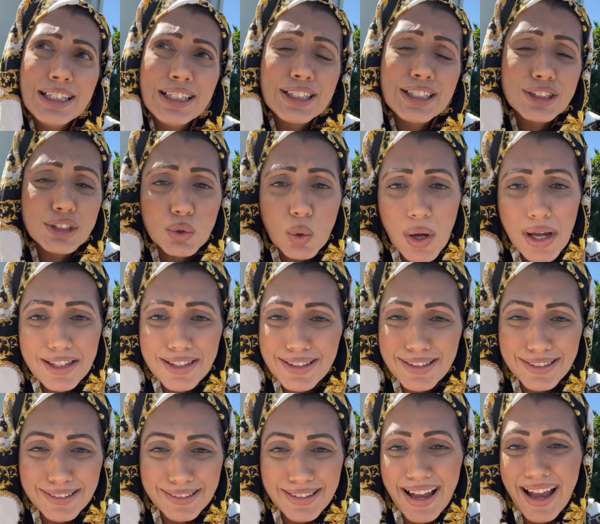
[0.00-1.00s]
So I
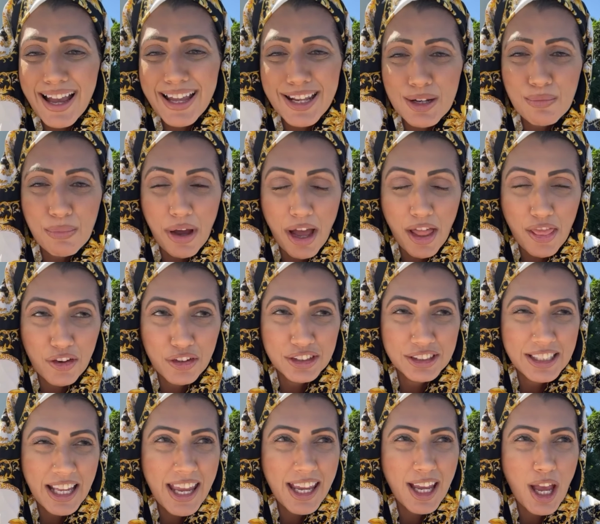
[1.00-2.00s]
didn't bother
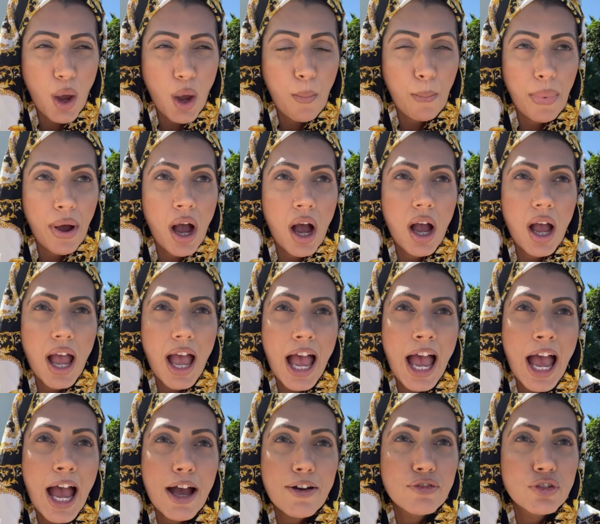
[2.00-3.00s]
saying it. But
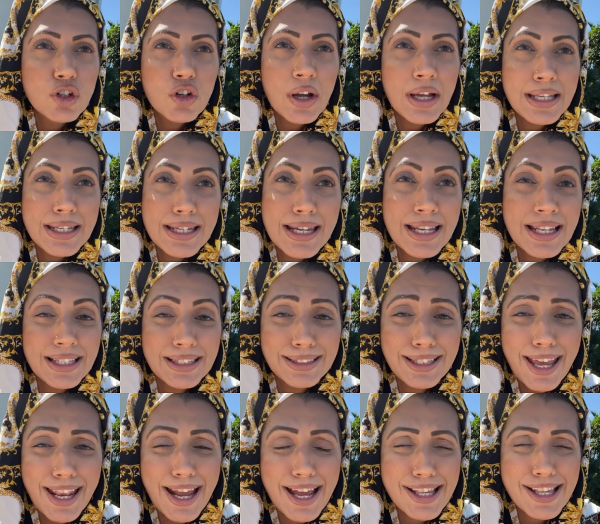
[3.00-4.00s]
after I didn't
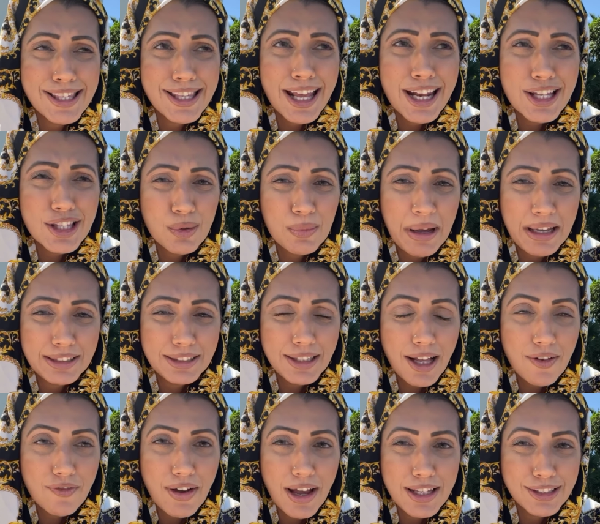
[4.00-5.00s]
say it, I said it to
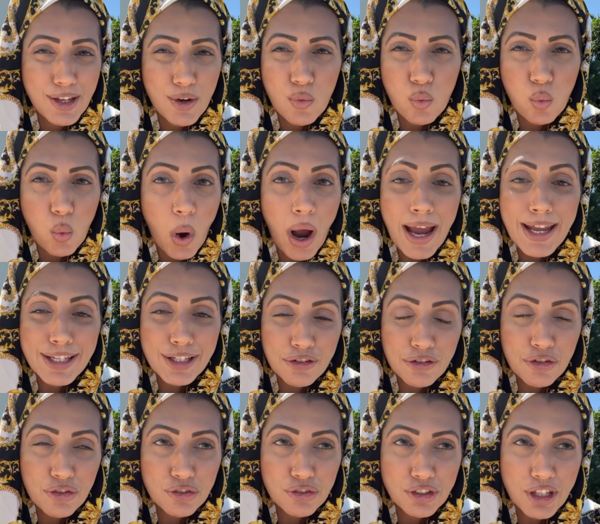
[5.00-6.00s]
myself. I said, why
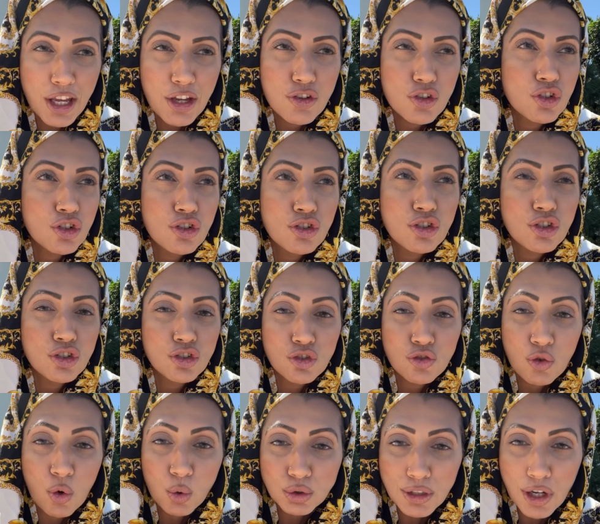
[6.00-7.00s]
didn't you say it? You should have just
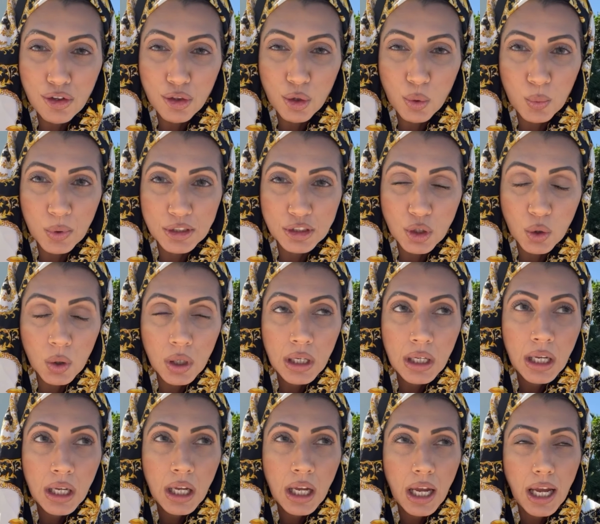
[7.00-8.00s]
rolled down the window
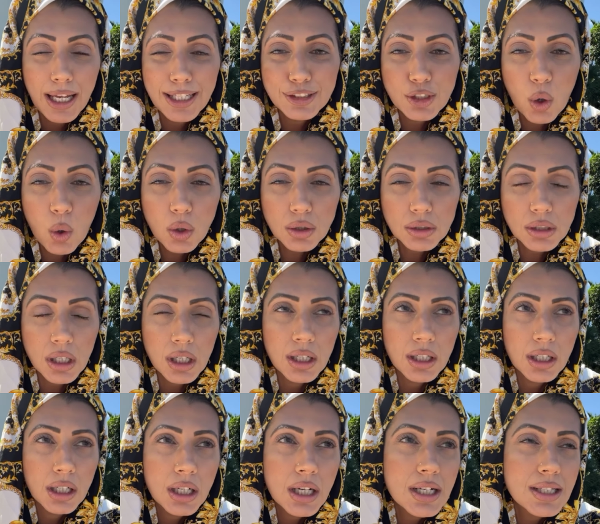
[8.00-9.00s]
and told her.
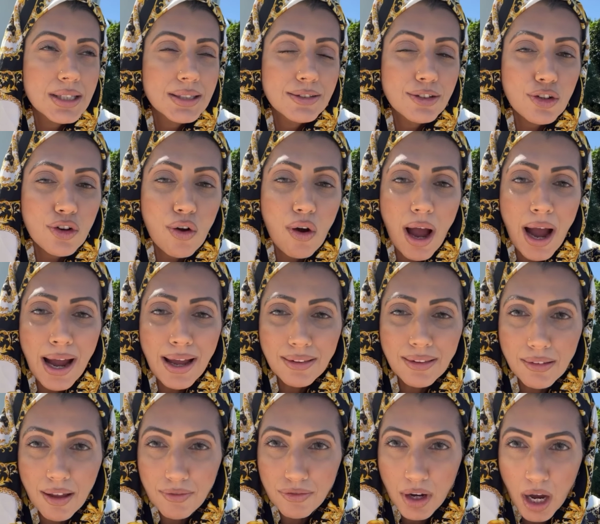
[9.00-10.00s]
Because, you know, I
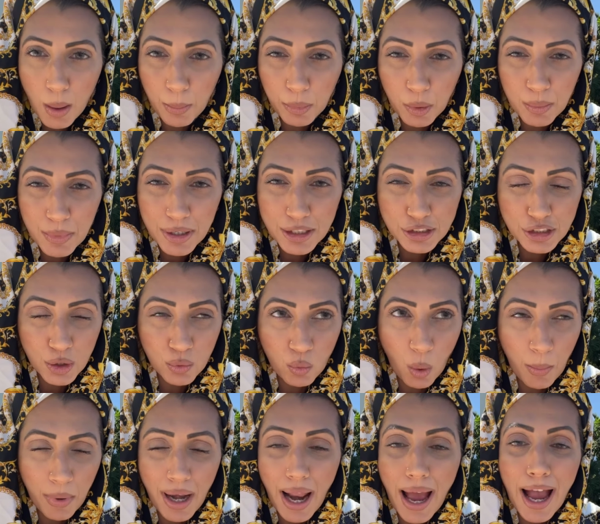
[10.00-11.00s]
love complimenting
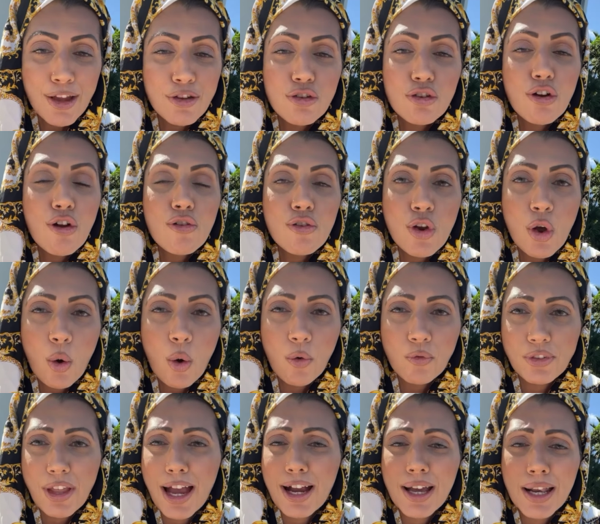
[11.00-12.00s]
women. You don't know
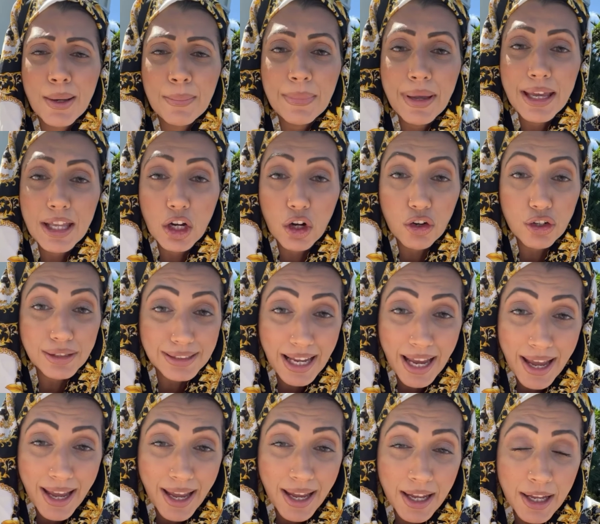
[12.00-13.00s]
if that could have made her
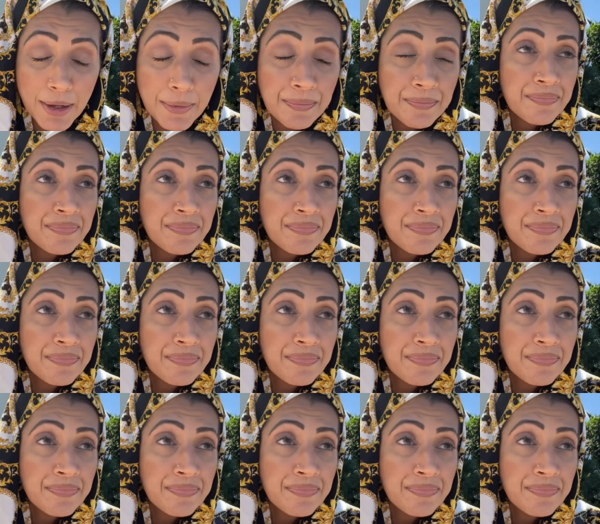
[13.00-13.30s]
day,